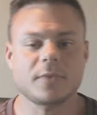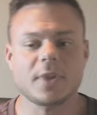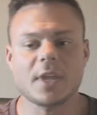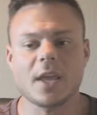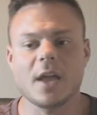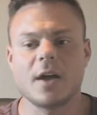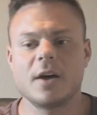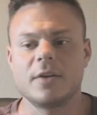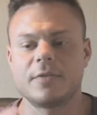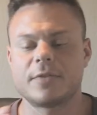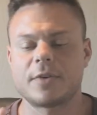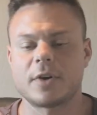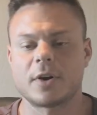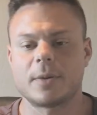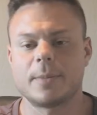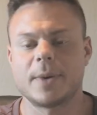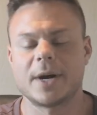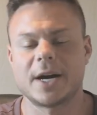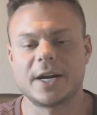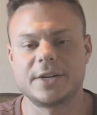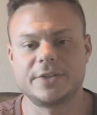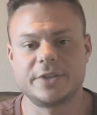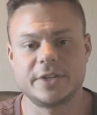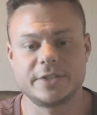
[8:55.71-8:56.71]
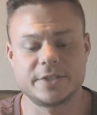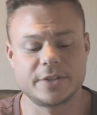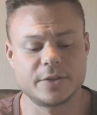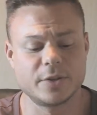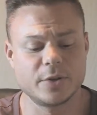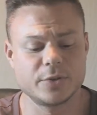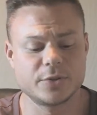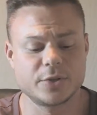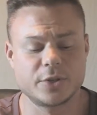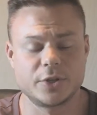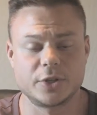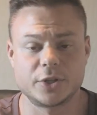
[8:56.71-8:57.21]
of carbohydrates. And
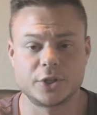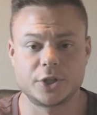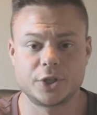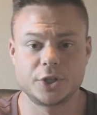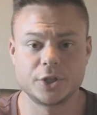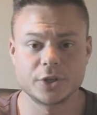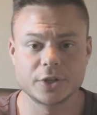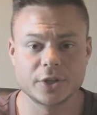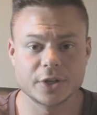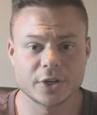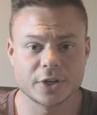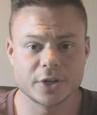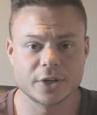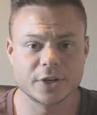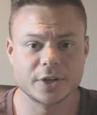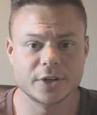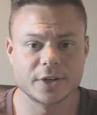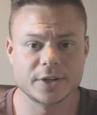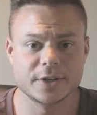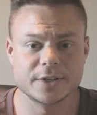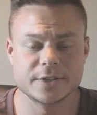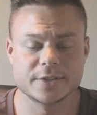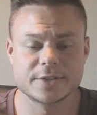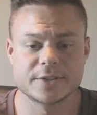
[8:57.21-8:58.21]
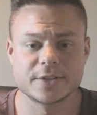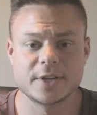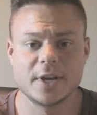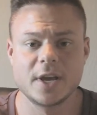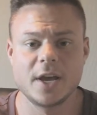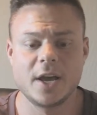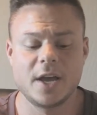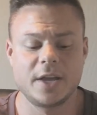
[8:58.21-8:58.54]
those are your sugars,